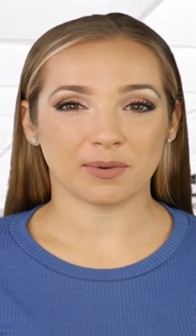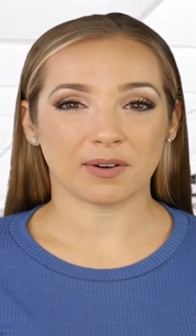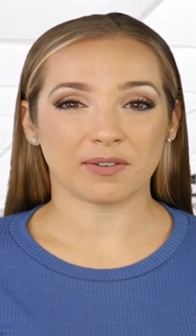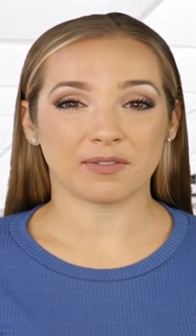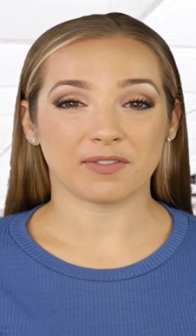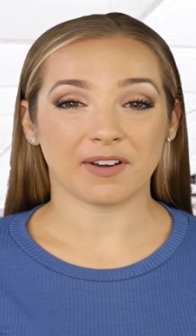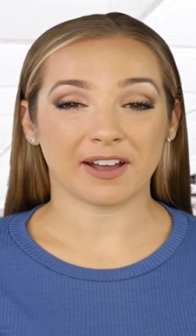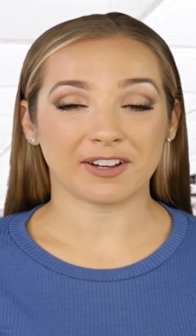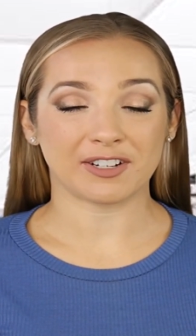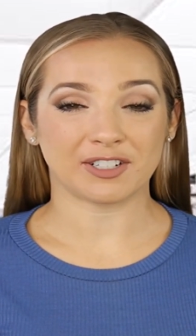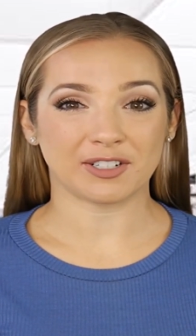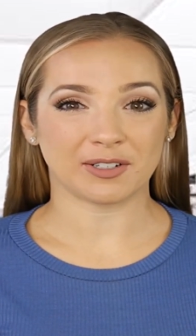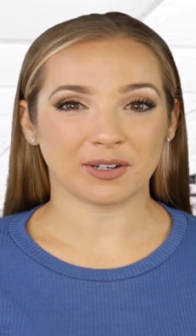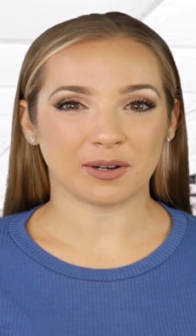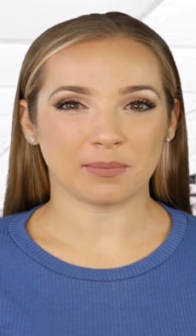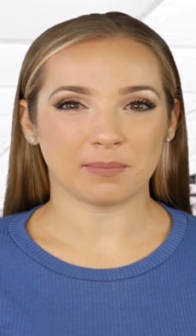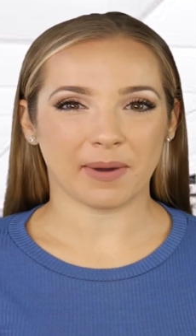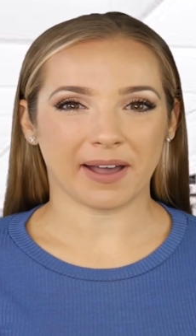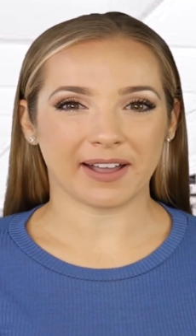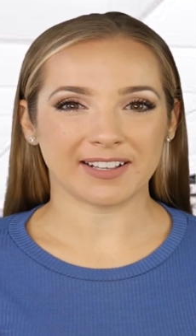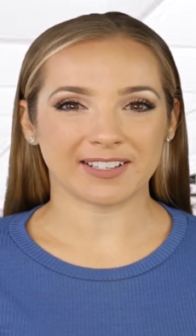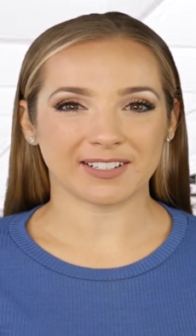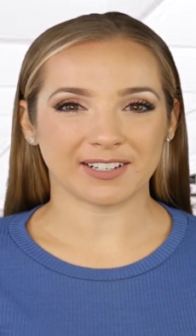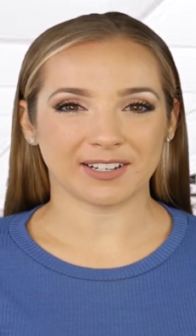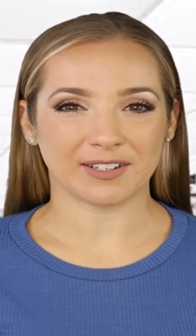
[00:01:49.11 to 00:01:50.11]
professional
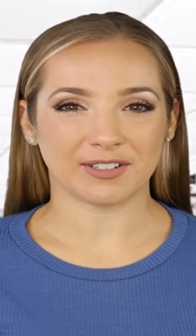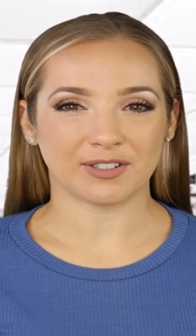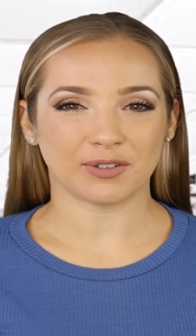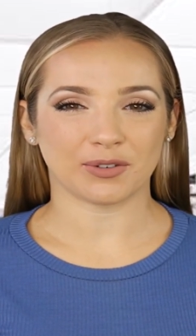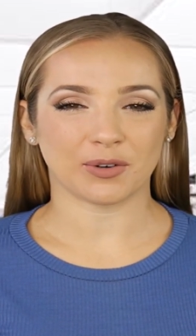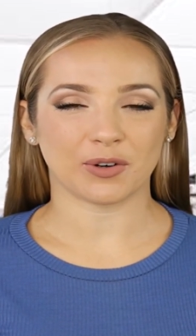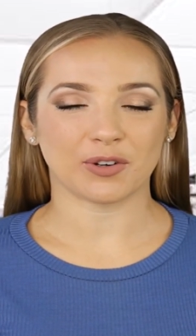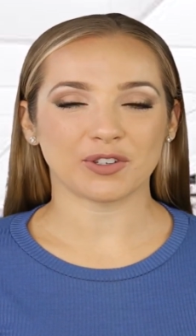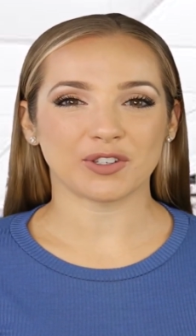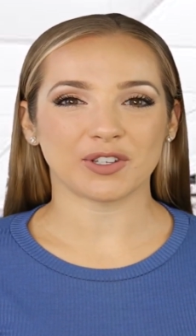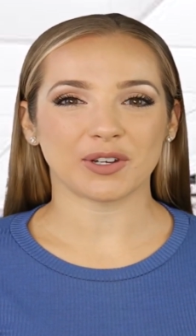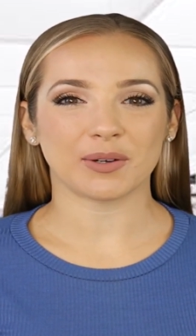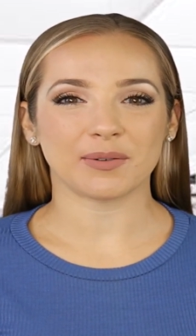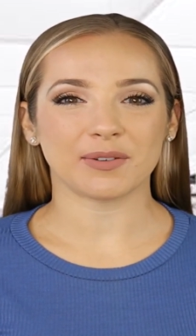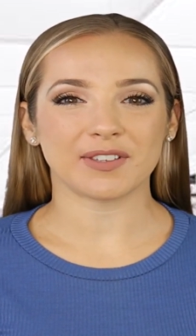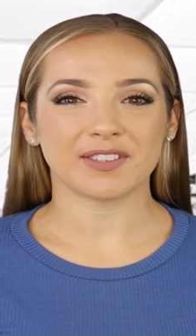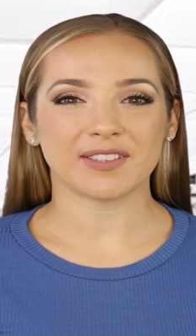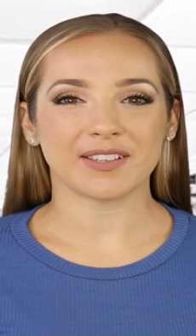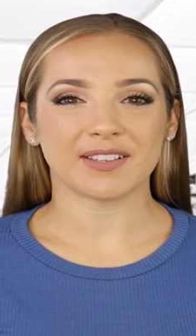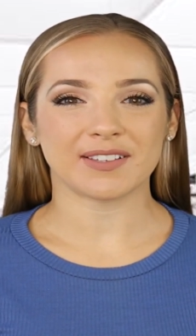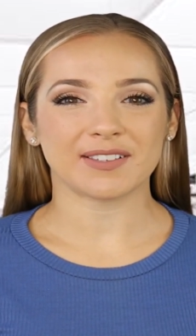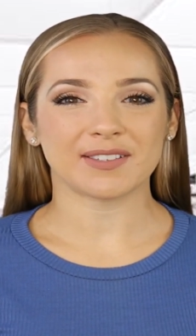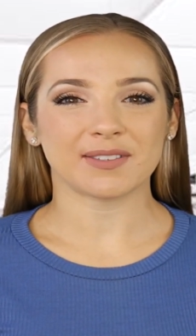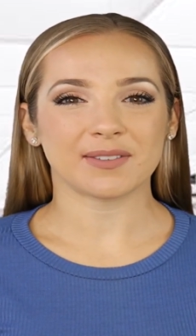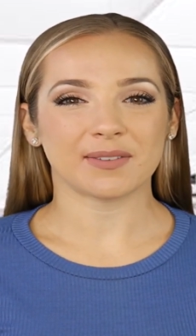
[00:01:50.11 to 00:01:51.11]
mice control
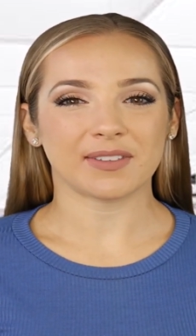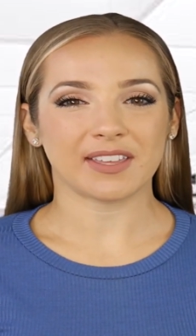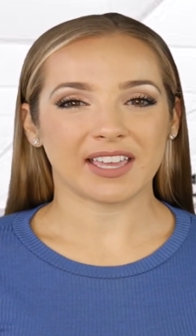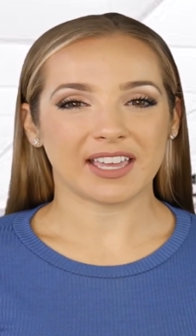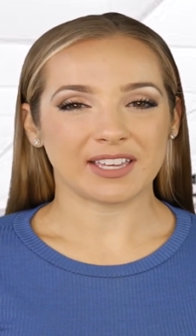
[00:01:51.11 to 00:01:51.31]
services